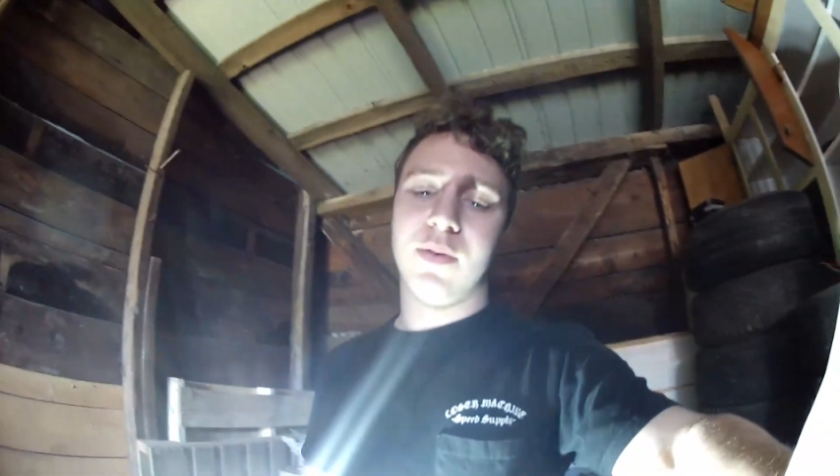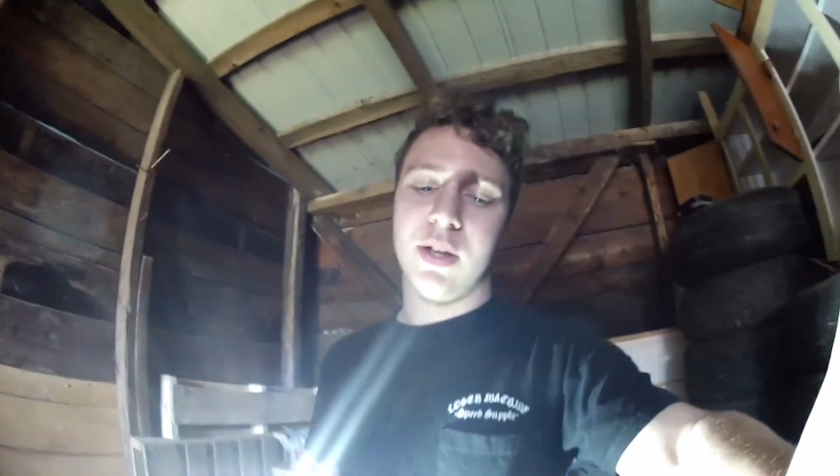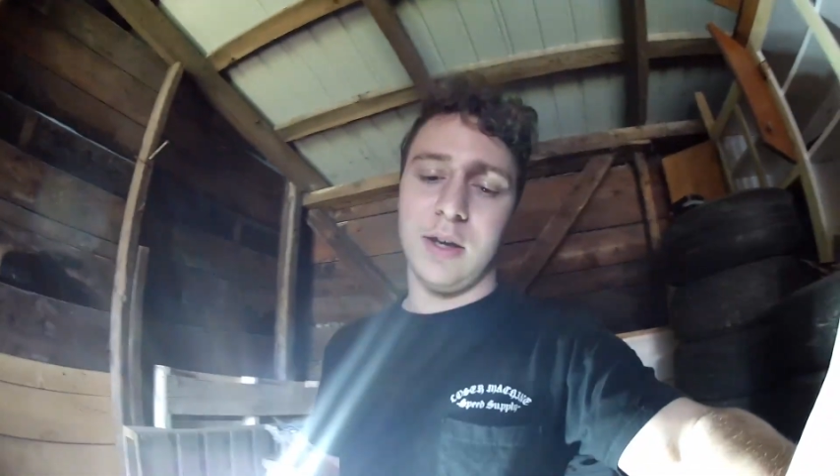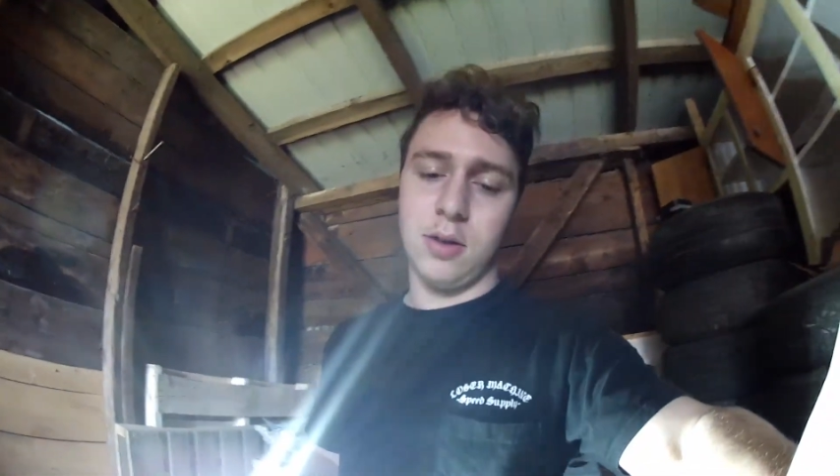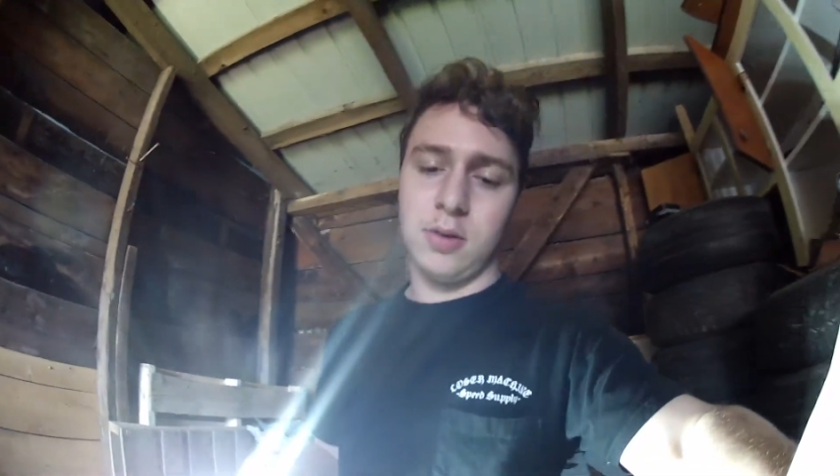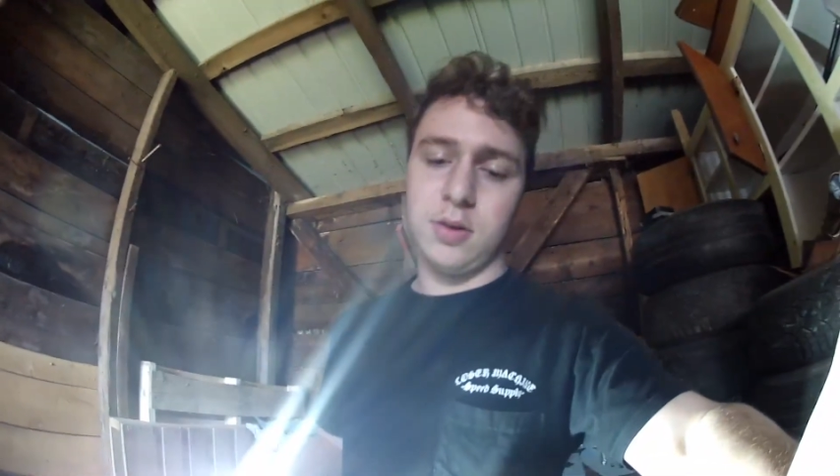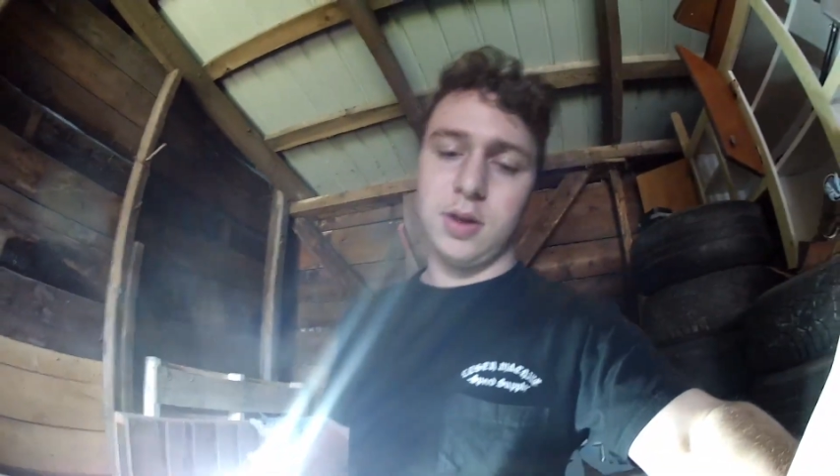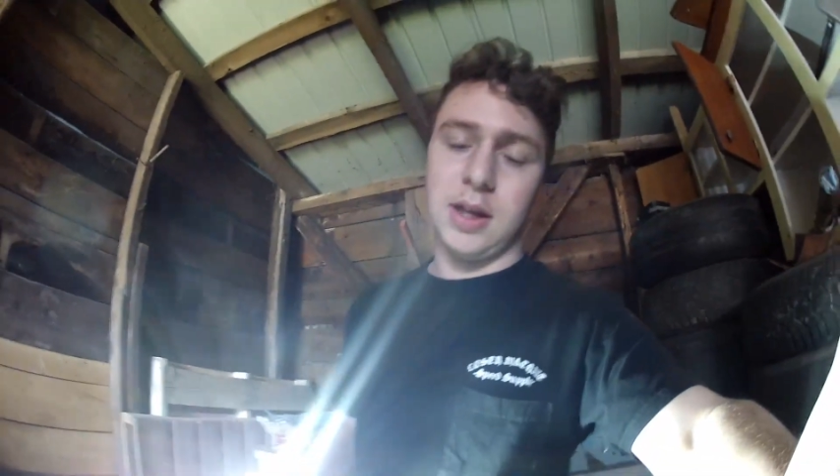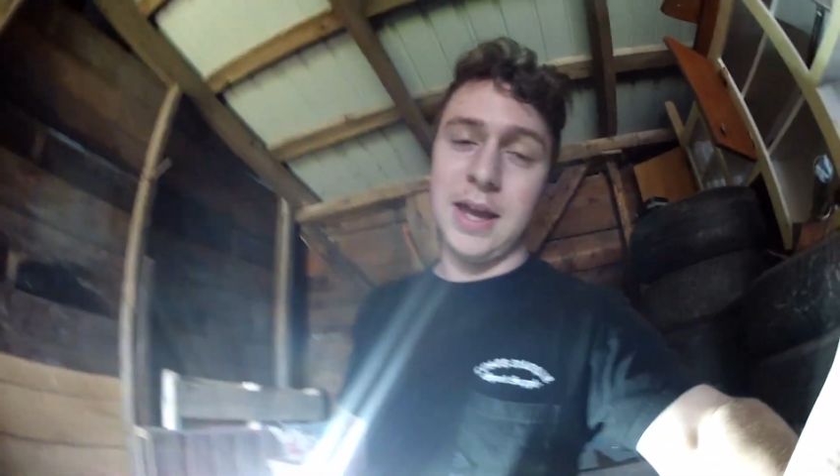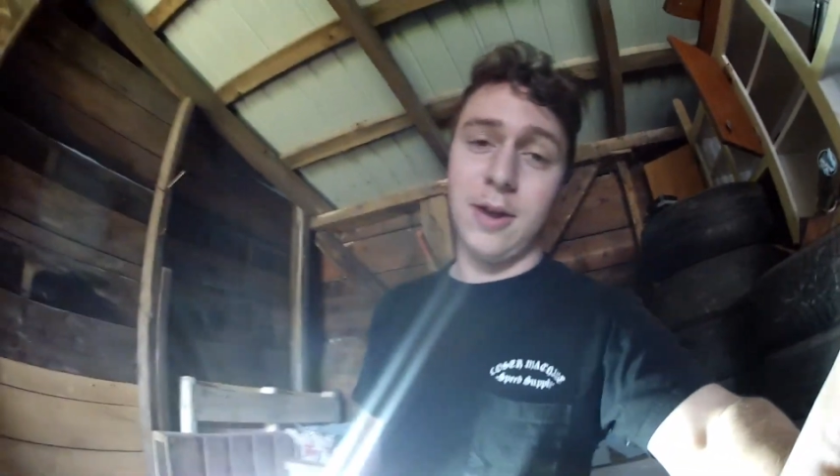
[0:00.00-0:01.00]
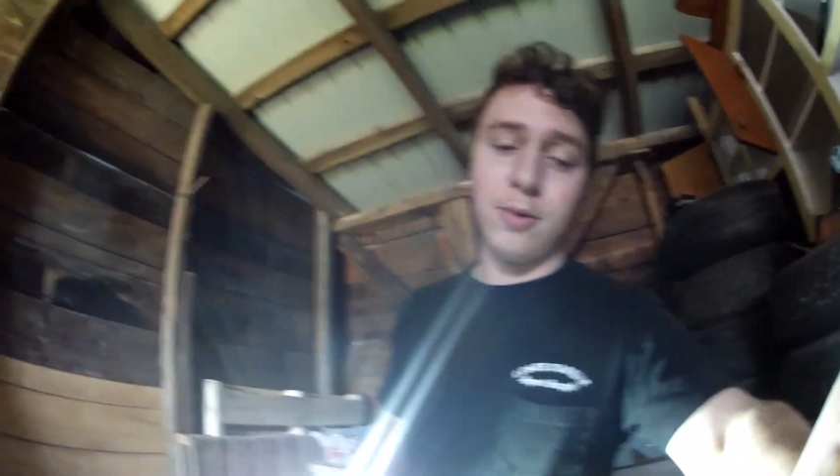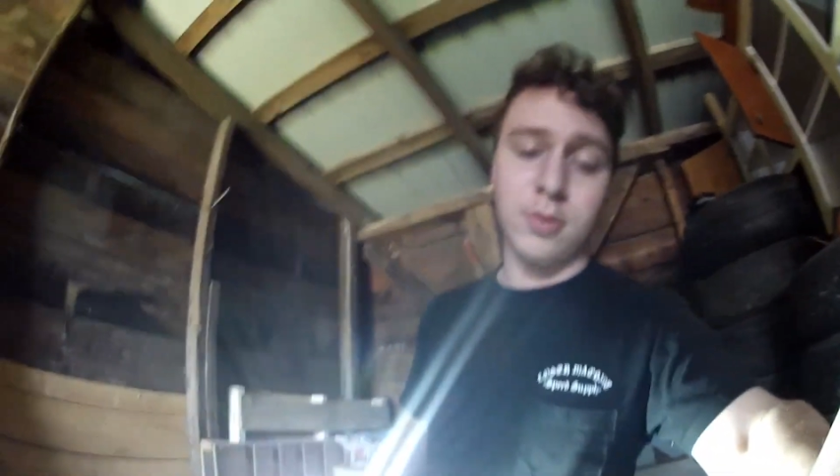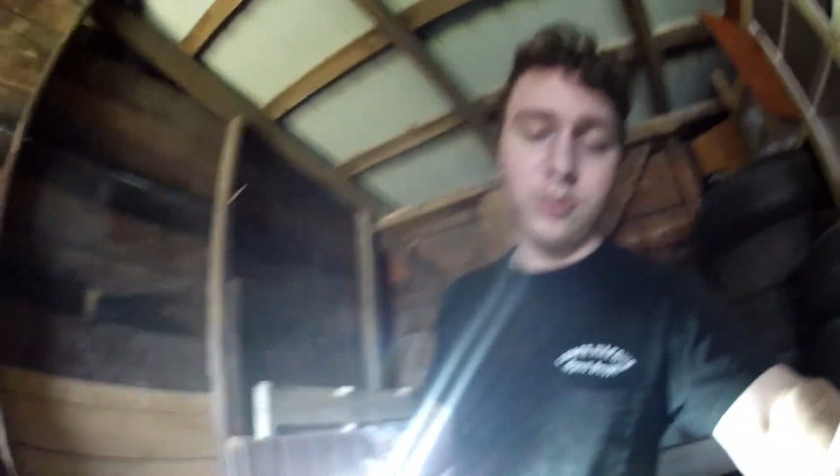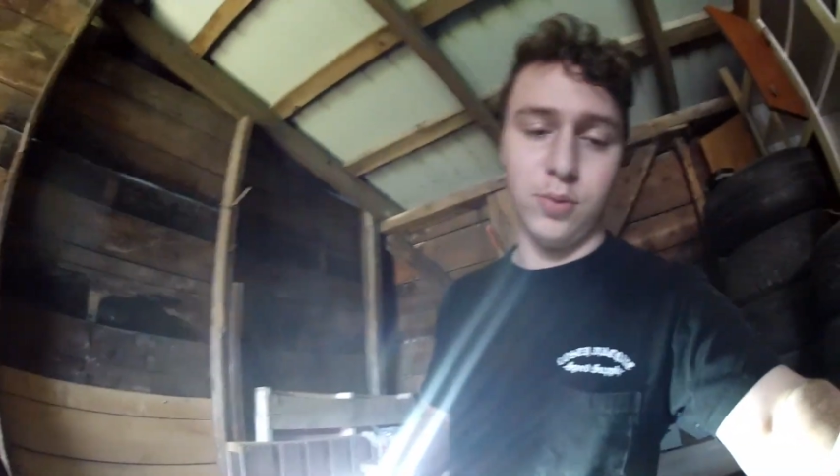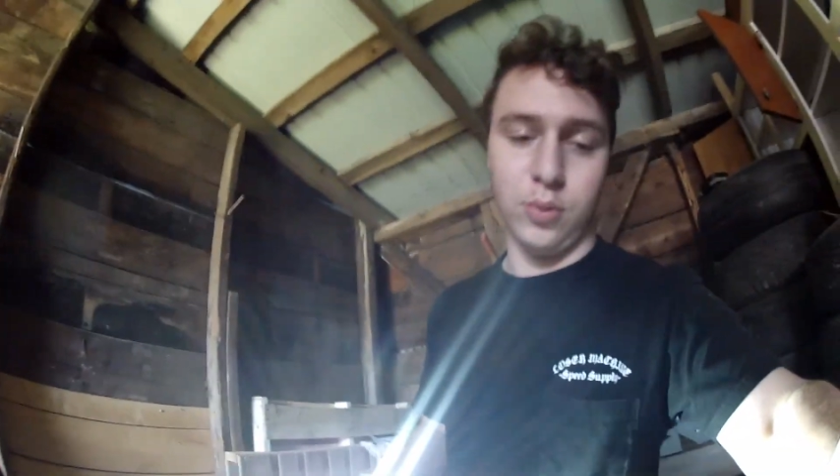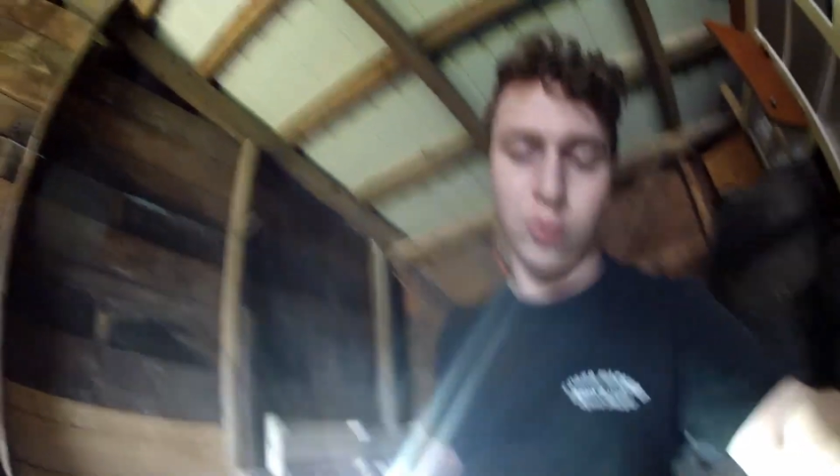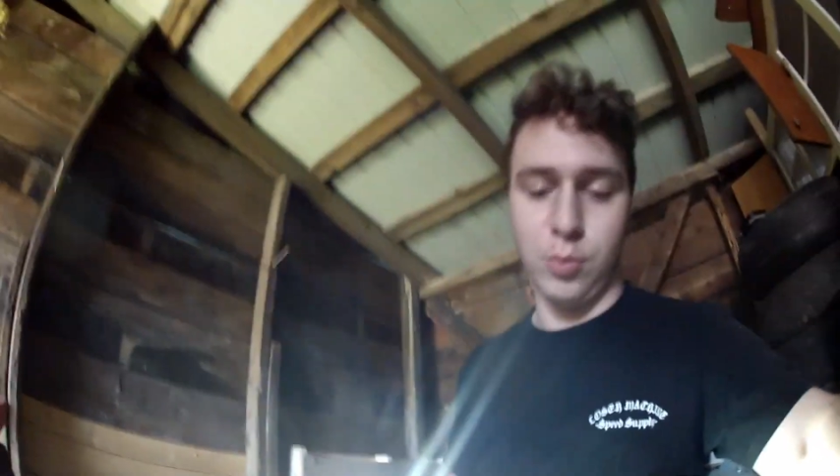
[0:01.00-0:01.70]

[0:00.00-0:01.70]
air to